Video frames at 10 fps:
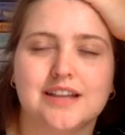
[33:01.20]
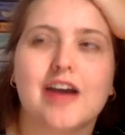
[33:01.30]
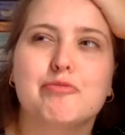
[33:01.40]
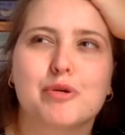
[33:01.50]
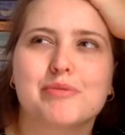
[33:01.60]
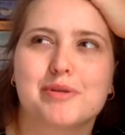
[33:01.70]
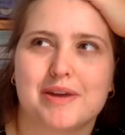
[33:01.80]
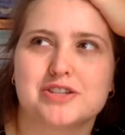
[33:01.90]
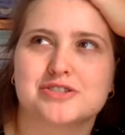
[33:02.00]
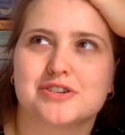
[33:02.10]
that I've probably
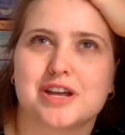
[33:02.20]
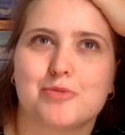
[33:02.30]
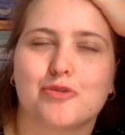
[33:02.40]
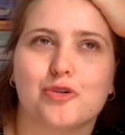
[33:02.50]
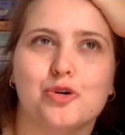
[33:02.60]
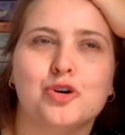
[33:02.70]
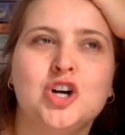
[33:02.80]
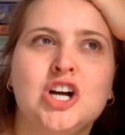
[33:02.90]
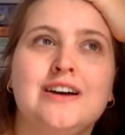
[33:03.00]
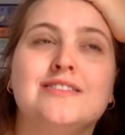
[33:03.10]
mentioned on here before.
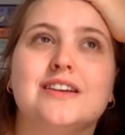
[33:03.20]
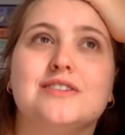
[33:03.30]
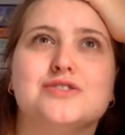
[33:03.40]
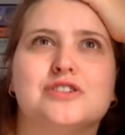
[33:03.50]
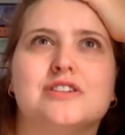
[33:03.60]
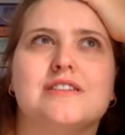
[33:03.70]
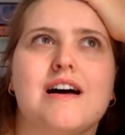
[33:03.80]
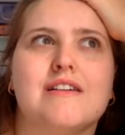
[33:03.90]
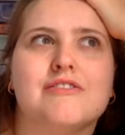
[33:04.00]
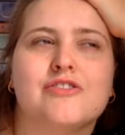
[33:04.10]
That I used to
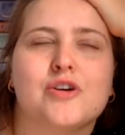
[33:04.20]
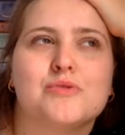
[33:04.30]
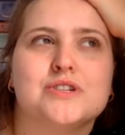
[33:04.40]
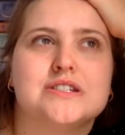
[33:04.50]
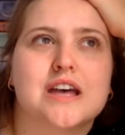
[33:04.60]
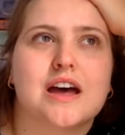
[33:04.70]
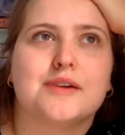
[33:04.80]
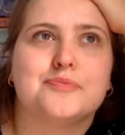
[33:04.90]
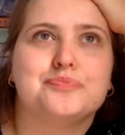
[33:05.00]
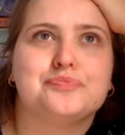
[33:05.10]
love, that was
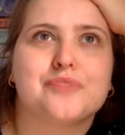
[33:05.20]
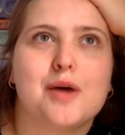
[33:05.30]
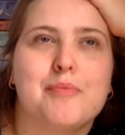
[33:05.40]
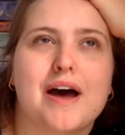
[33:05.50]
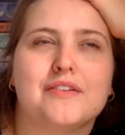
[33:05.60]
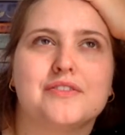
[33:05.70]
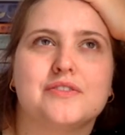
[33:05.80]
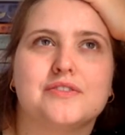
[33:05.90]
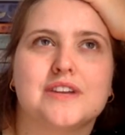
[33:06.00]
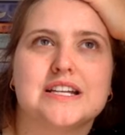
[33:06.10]
about
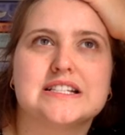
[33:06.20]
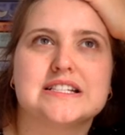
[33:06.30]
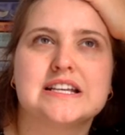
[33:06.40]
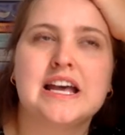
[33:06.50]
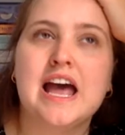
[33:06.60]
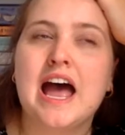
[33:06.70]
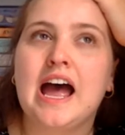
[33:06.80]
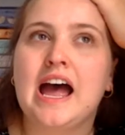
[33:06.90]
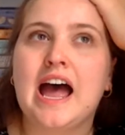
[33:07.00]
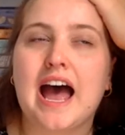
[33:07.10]
this
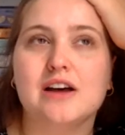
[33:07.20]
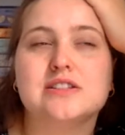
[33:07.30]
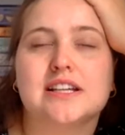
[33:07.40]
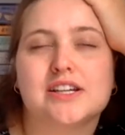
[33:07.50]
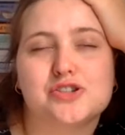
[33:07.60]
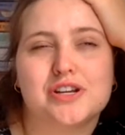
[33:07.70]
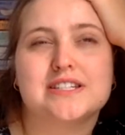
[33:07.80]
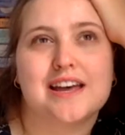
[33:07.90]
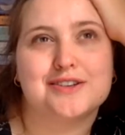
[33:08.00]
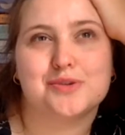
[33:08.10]
house that literally
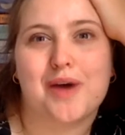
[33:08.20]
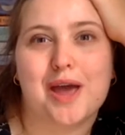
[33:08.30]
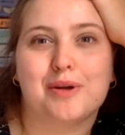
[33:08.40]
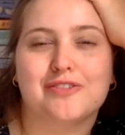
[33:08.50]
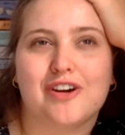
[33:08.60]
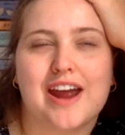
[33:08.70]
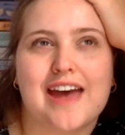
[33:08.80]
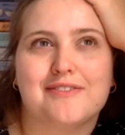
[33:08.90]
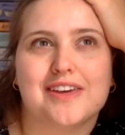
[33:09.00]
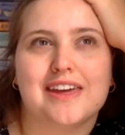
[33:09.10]
sails away when a very
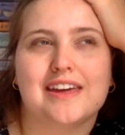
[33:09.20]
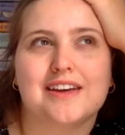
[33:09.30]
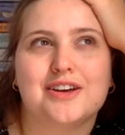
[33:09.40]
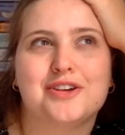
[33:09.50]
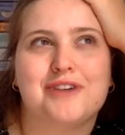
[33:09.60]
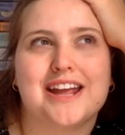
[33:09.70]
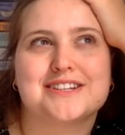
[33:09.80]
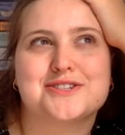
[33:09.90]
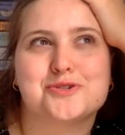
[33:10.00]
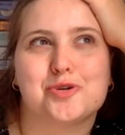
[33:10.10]
heavy
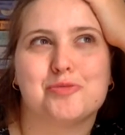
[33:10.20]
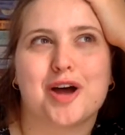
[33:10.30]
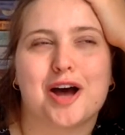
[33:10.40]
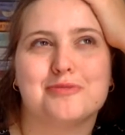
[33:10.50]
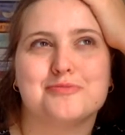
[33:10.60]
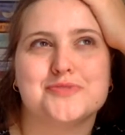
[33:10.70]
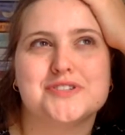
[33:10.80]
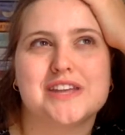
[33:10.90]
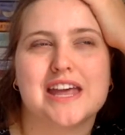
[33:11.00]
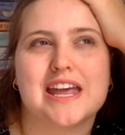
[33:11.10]
rainstorm
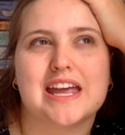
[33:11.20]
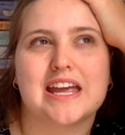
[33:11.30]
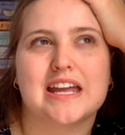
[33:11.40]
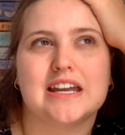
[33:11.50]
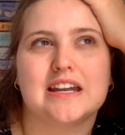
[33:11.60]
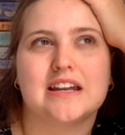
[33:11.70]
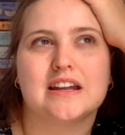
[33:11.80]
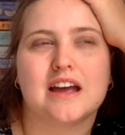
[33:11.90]
comes in